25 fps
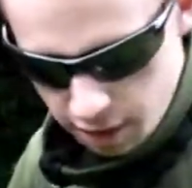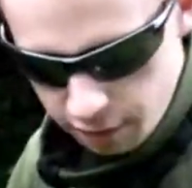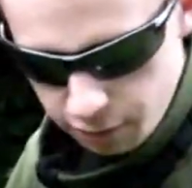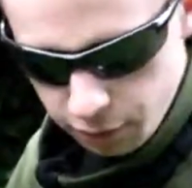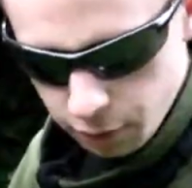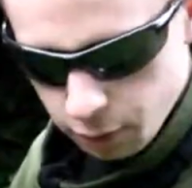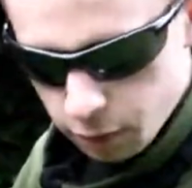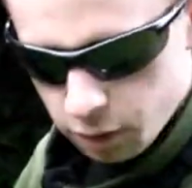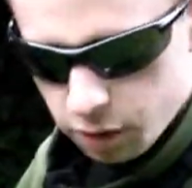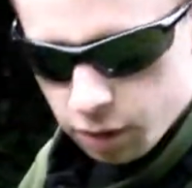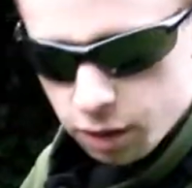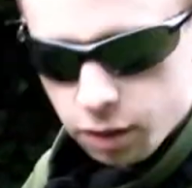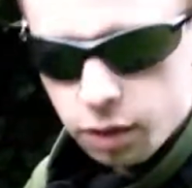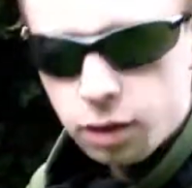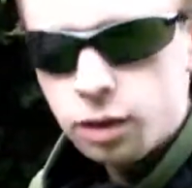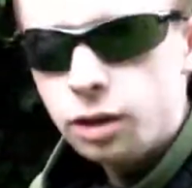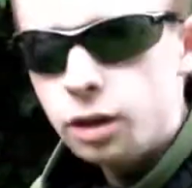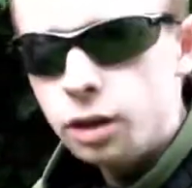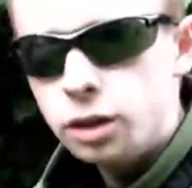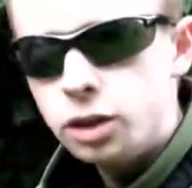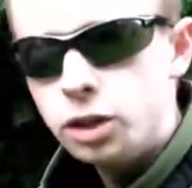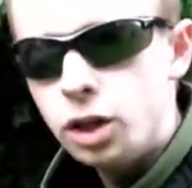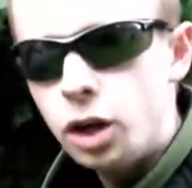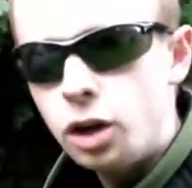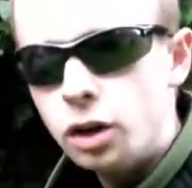If a
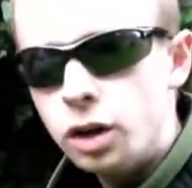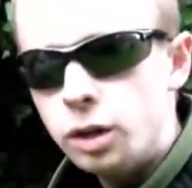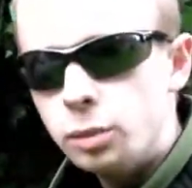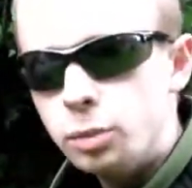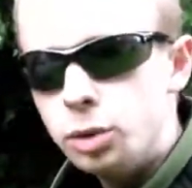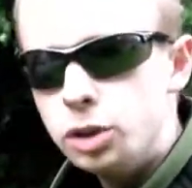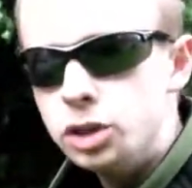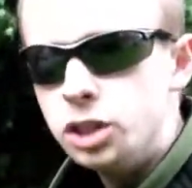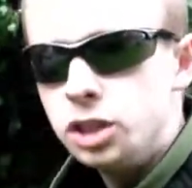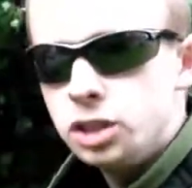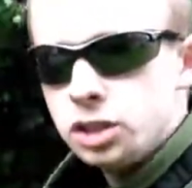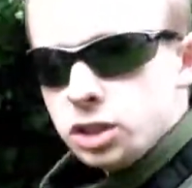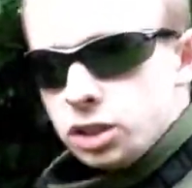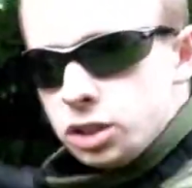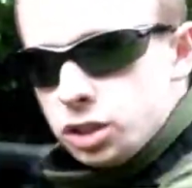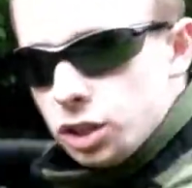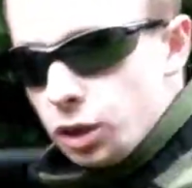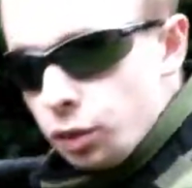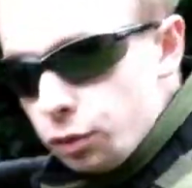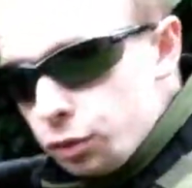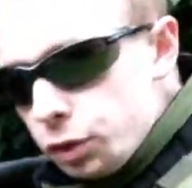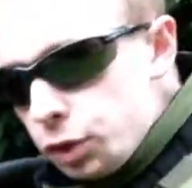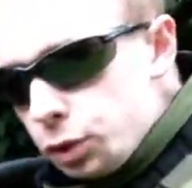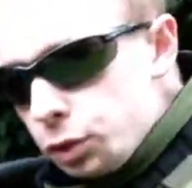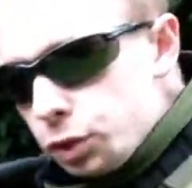target presents
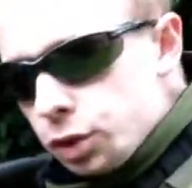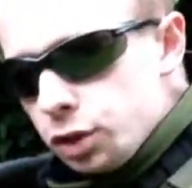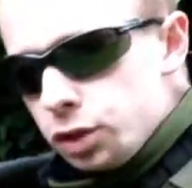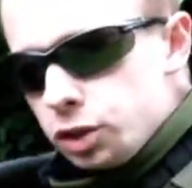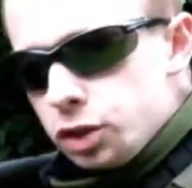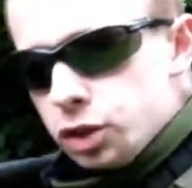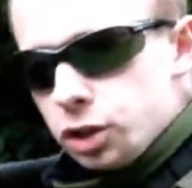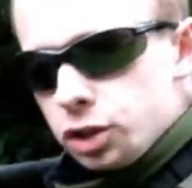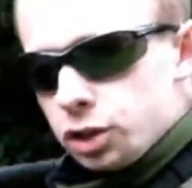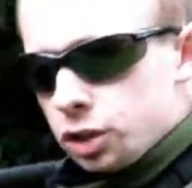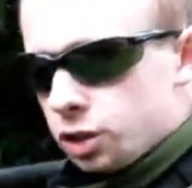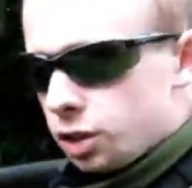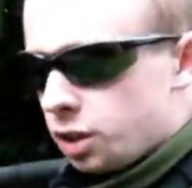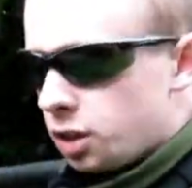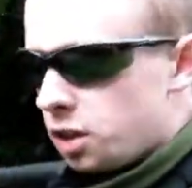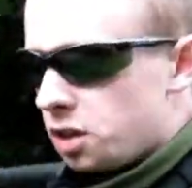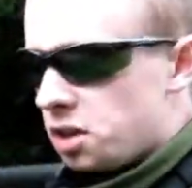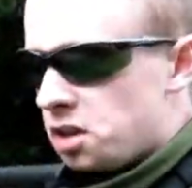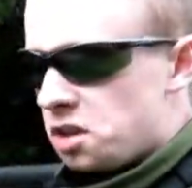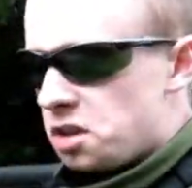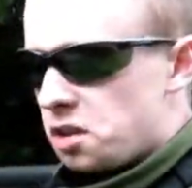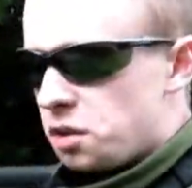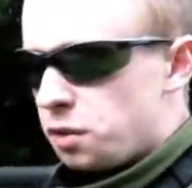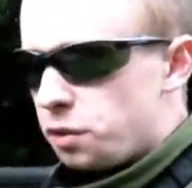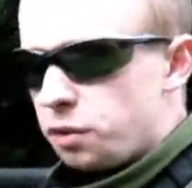itself, you can just
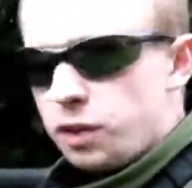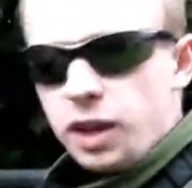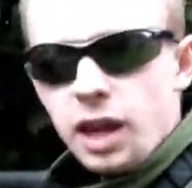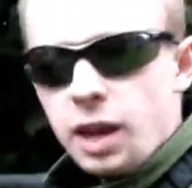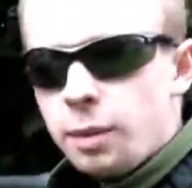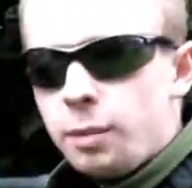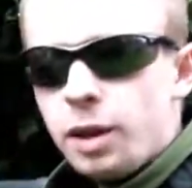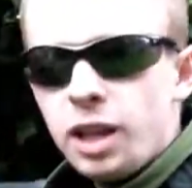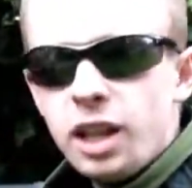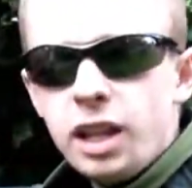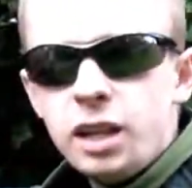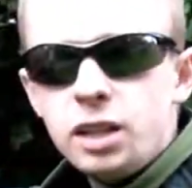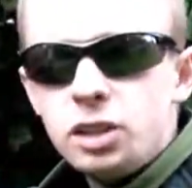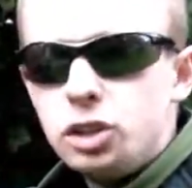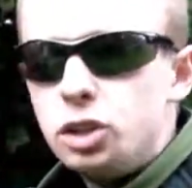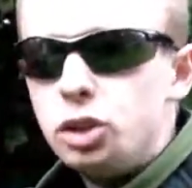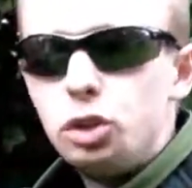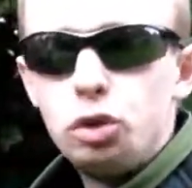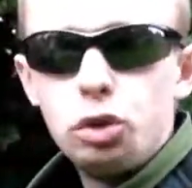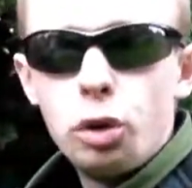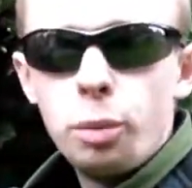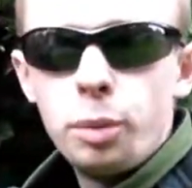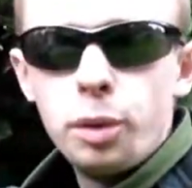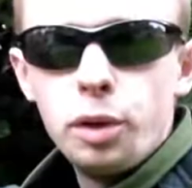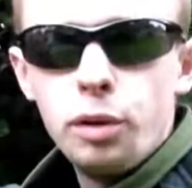forget about that, just
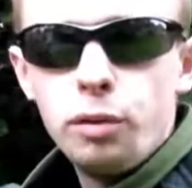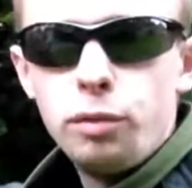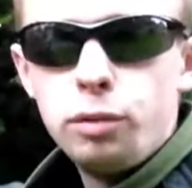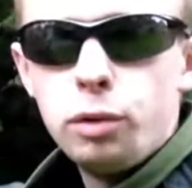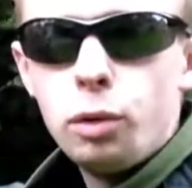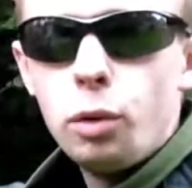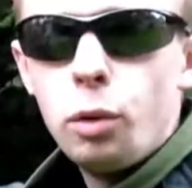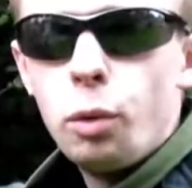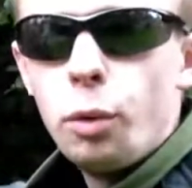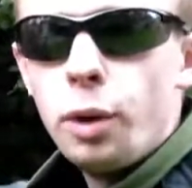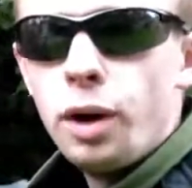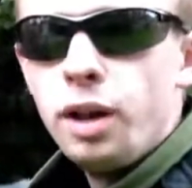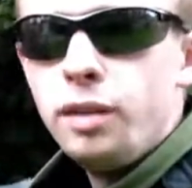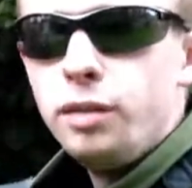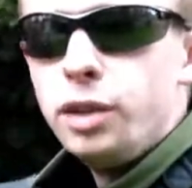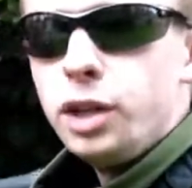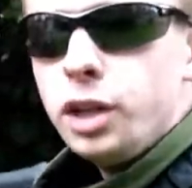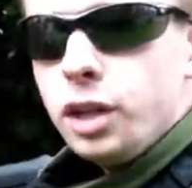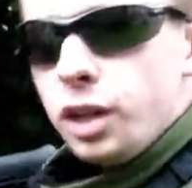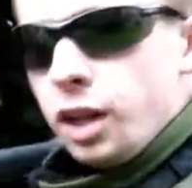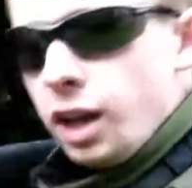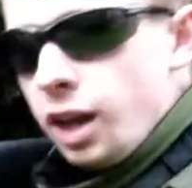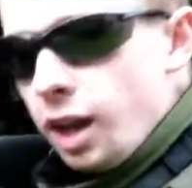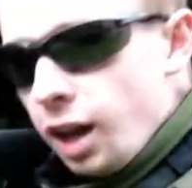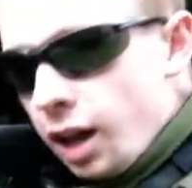drop it on the floor or whatever
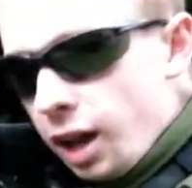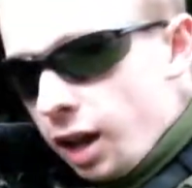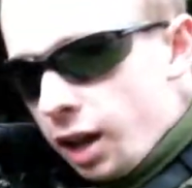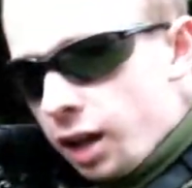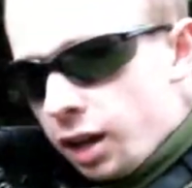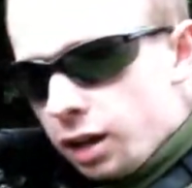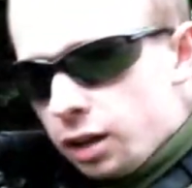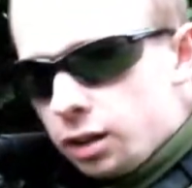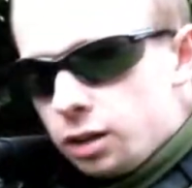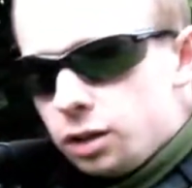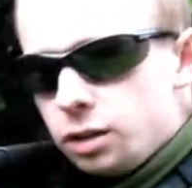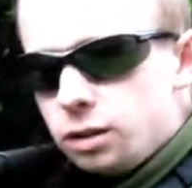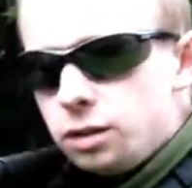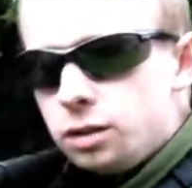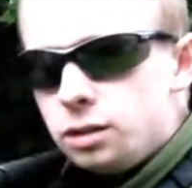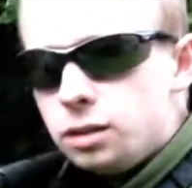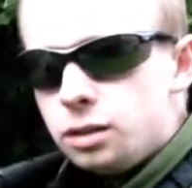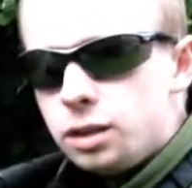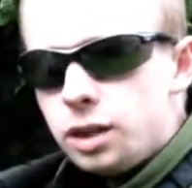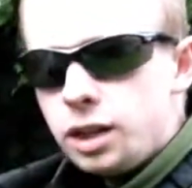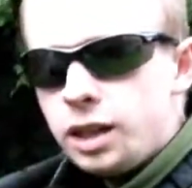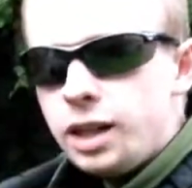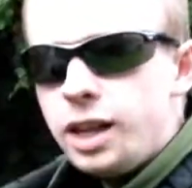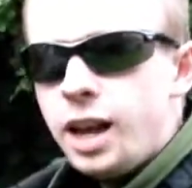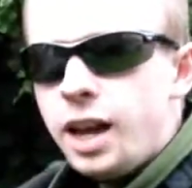and
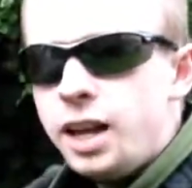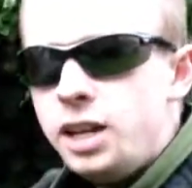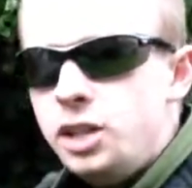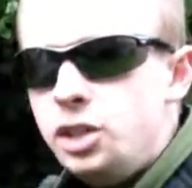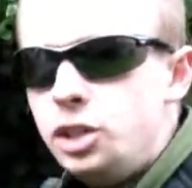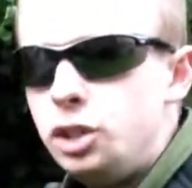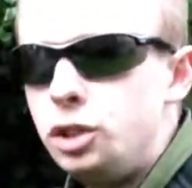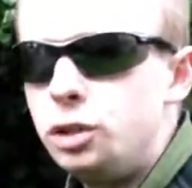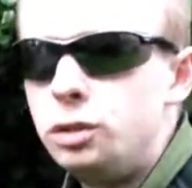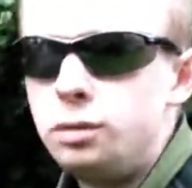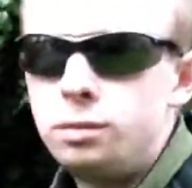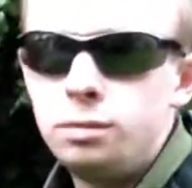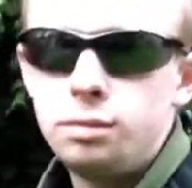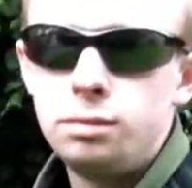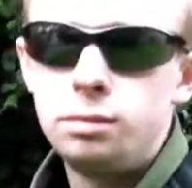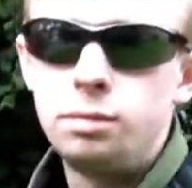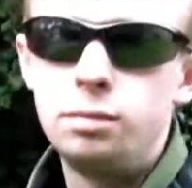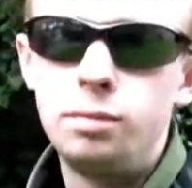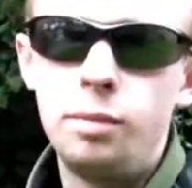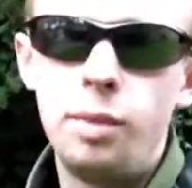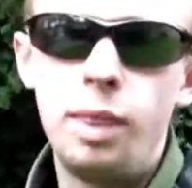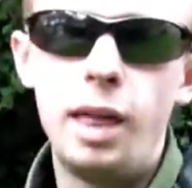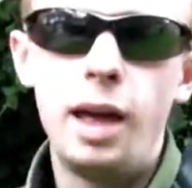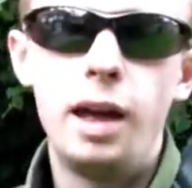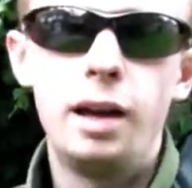engage
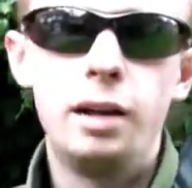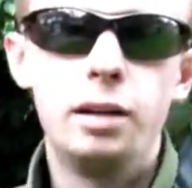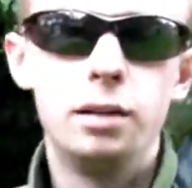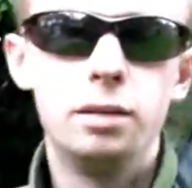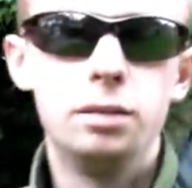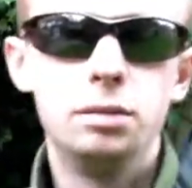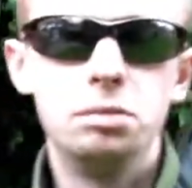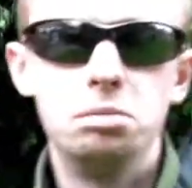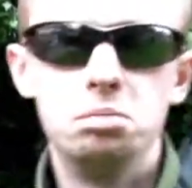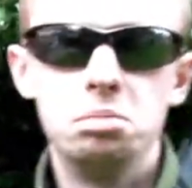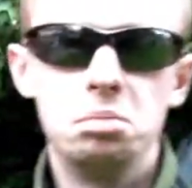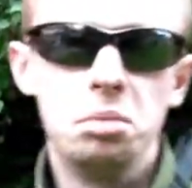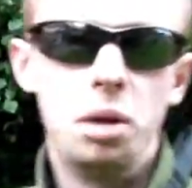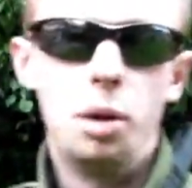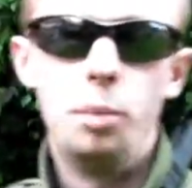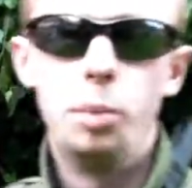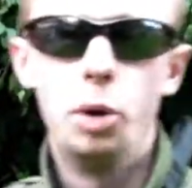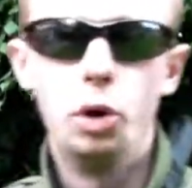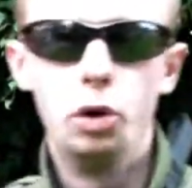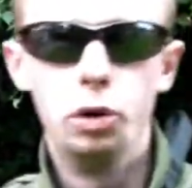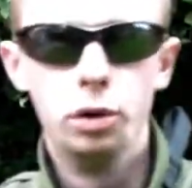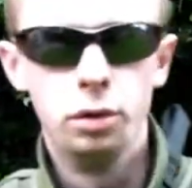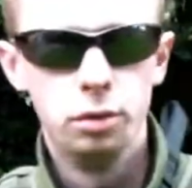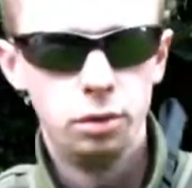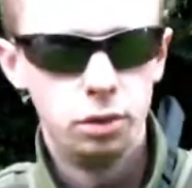that
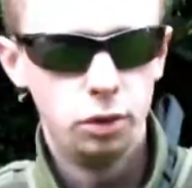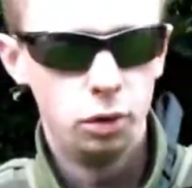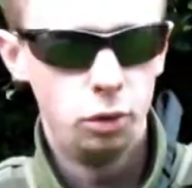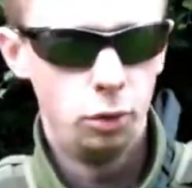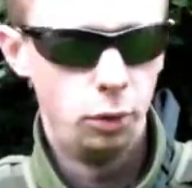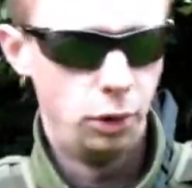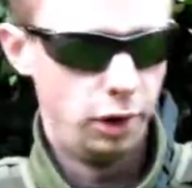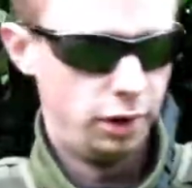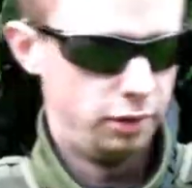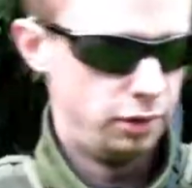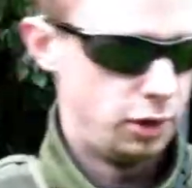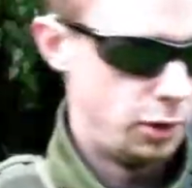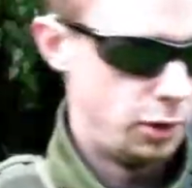opponent or whatever.